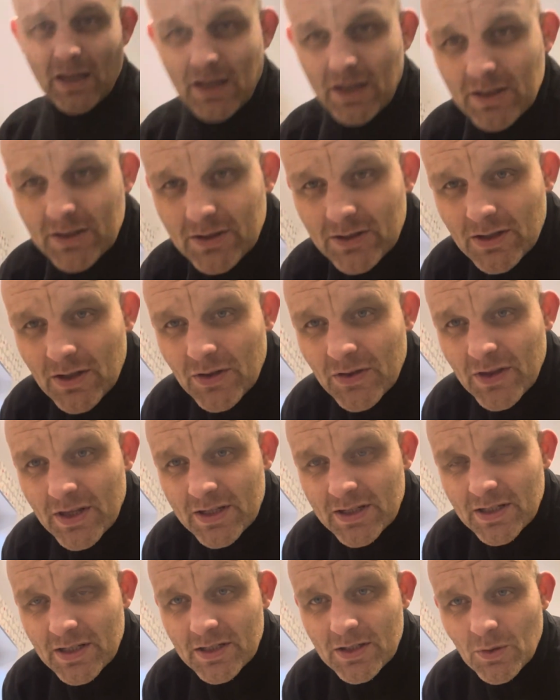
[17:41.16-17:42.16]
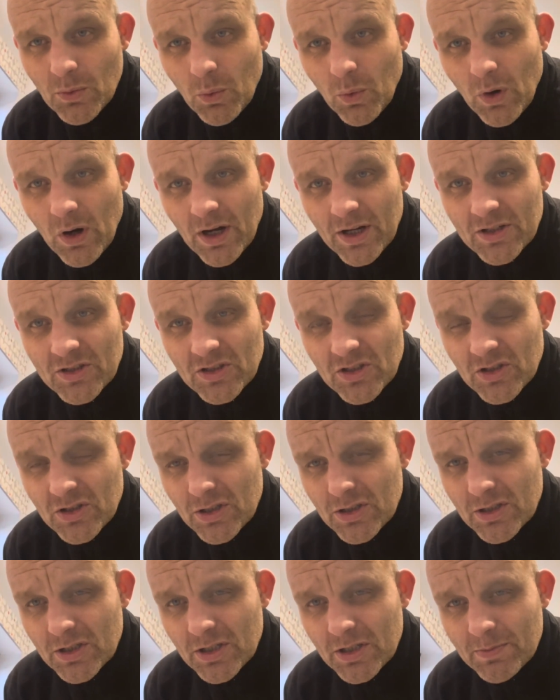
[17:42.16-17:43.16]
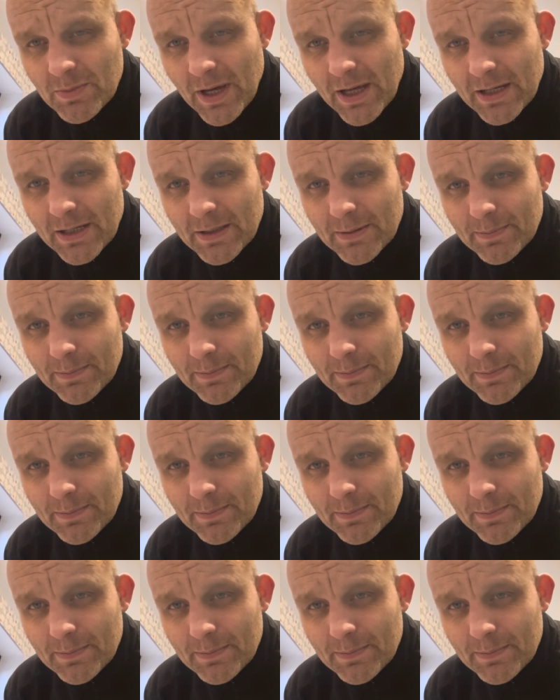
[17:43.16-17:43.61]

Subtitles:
So this is the wise decision he's made.